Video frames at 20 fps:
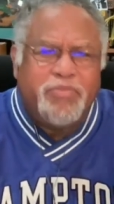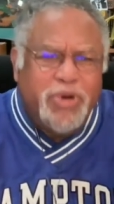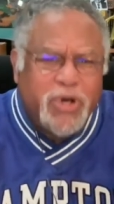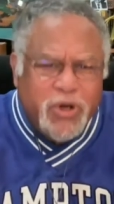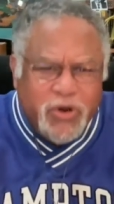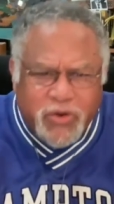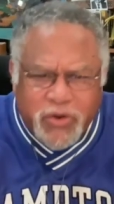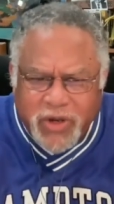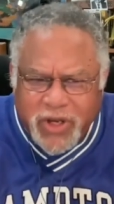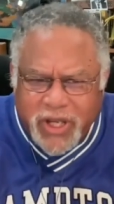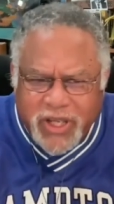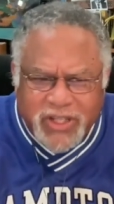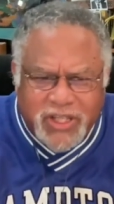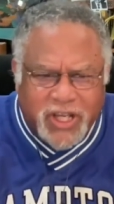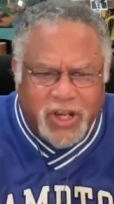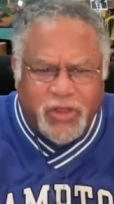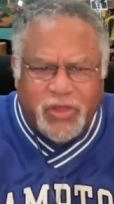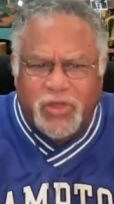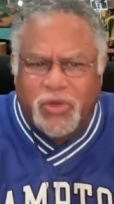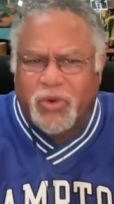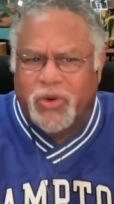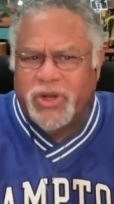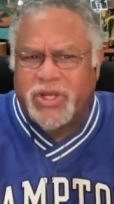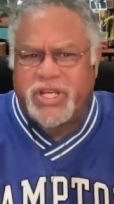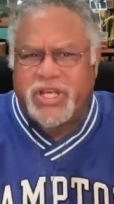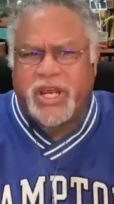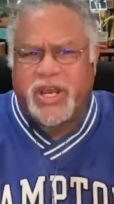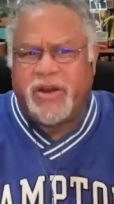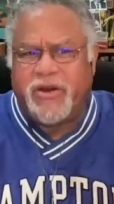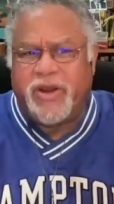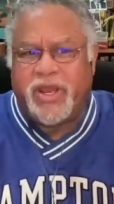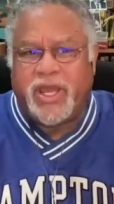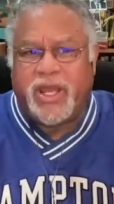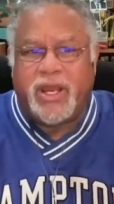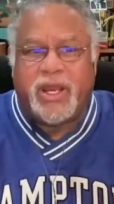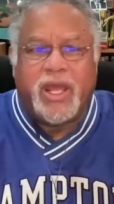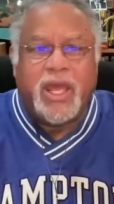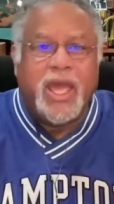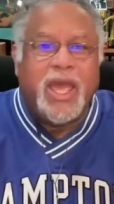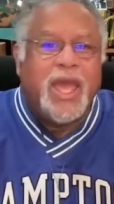Putin is an
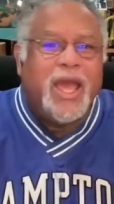authoritarian.